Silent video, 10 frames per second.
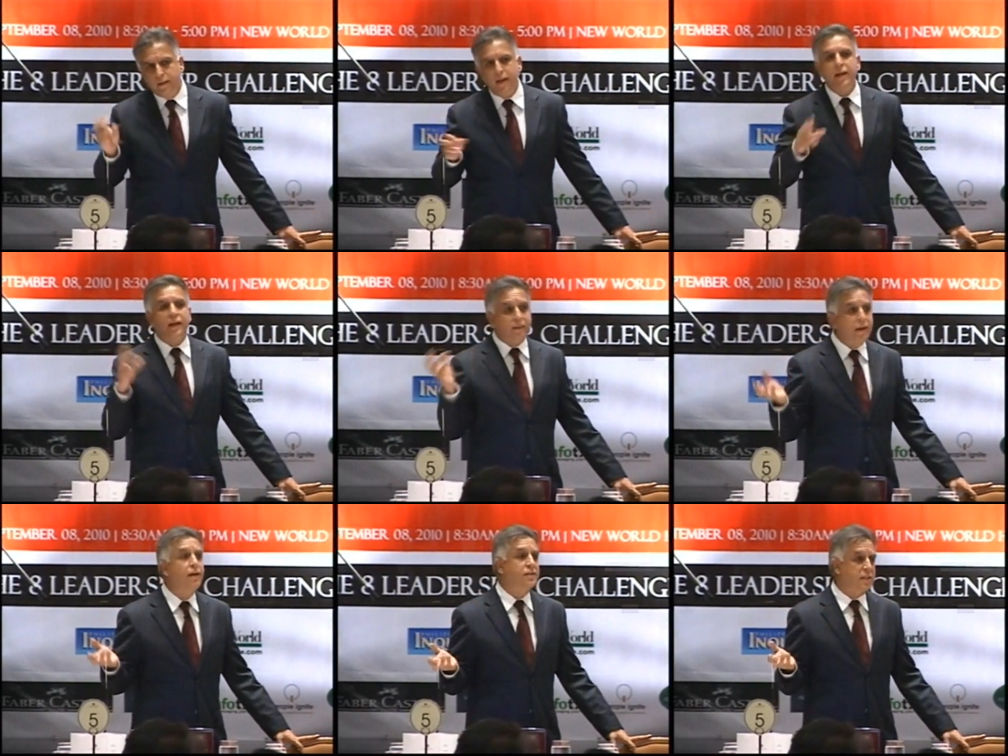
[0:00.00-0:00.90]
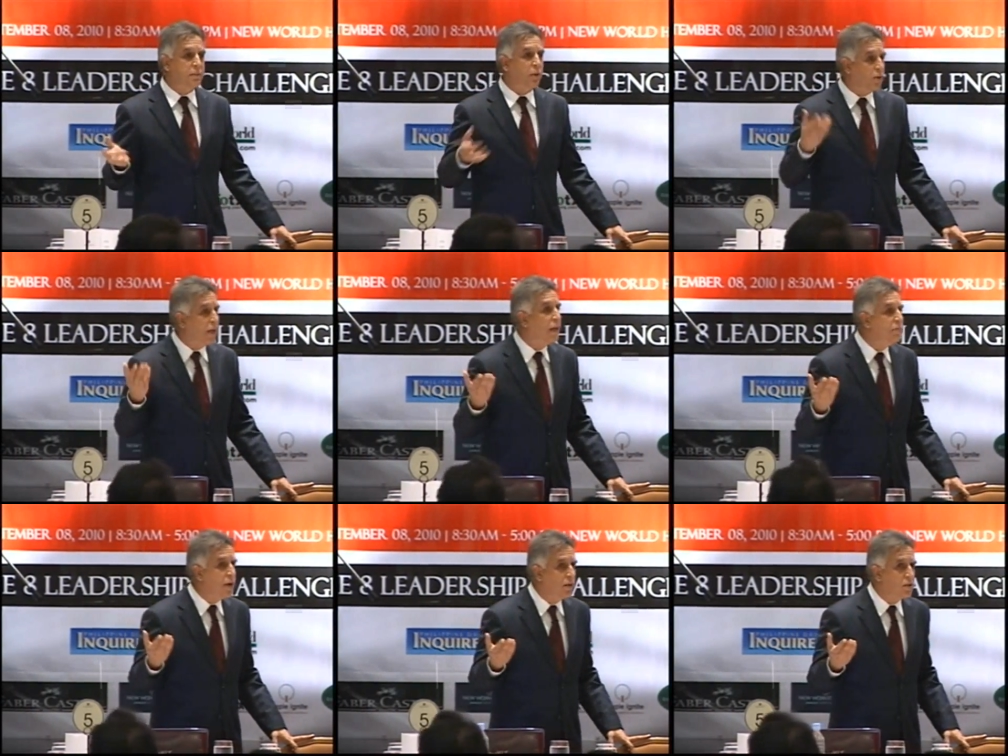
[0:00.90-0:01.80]
They are simple. They
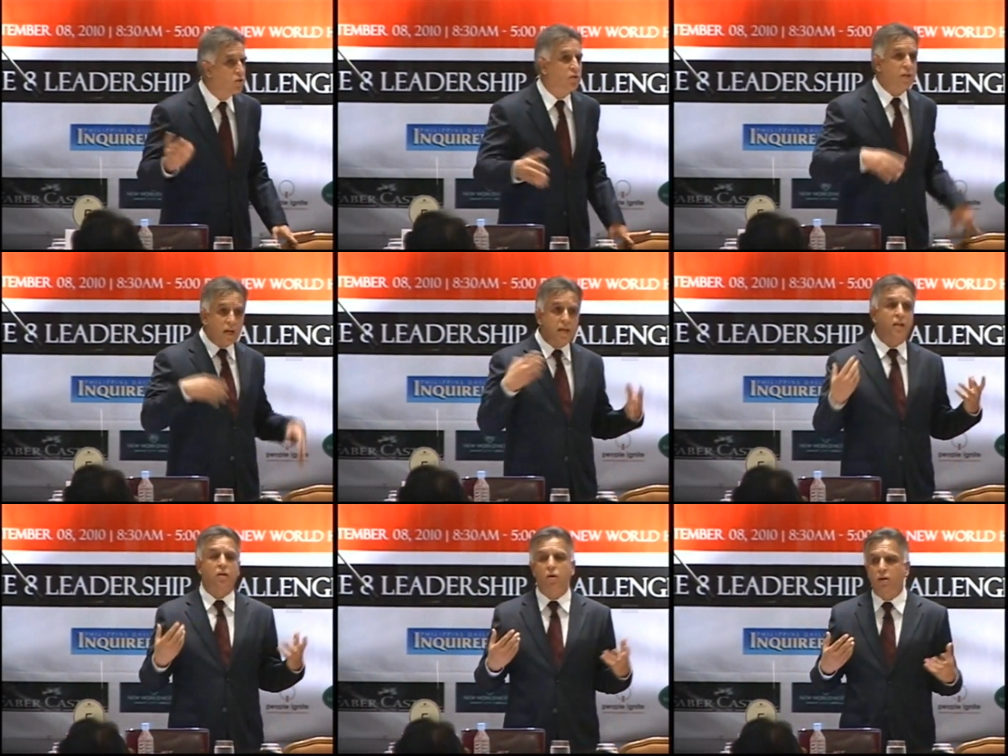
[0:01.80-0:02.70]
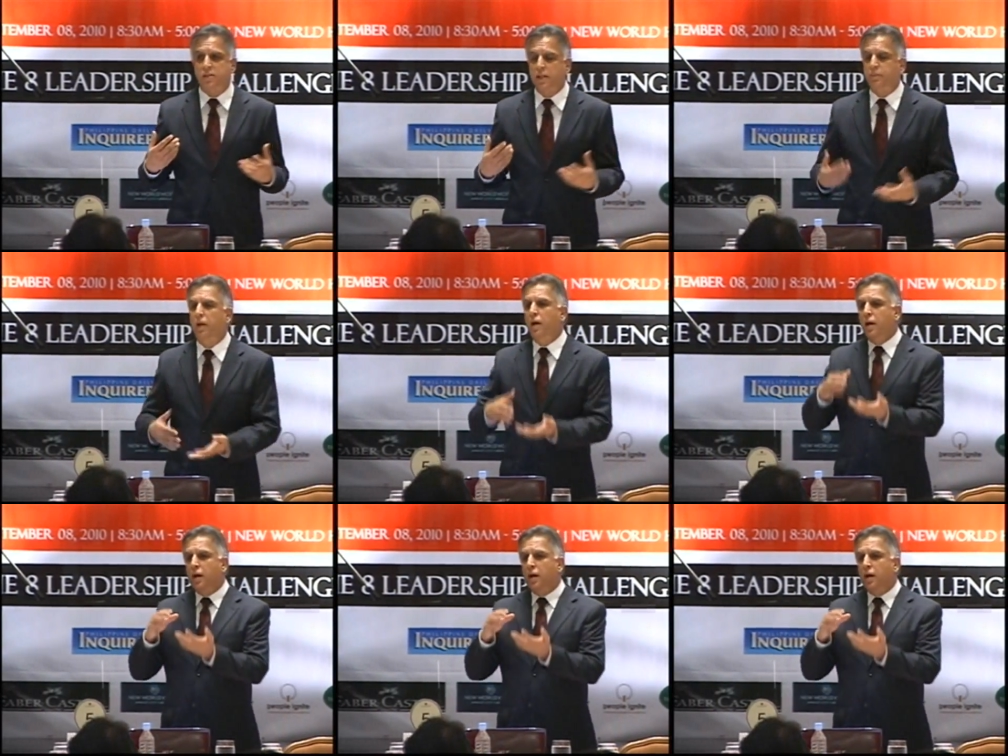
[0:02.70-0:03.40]
can be understood. They are not a concept.